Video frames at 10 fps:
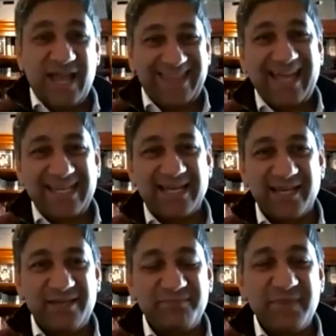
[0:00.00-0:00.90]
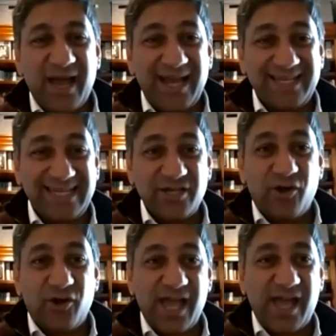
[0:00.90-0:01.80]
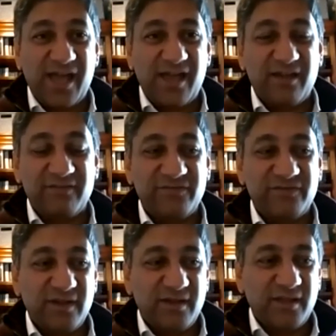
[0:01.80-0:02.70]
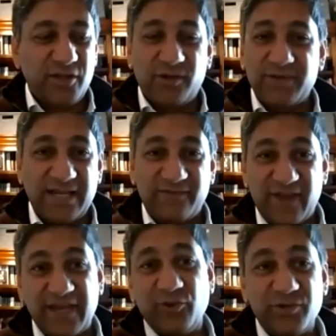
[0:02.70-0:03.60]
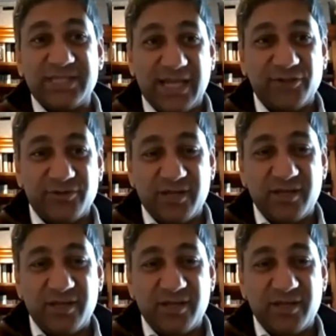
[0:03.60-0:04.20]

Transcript: at that time, I did not have, I had a very low salary,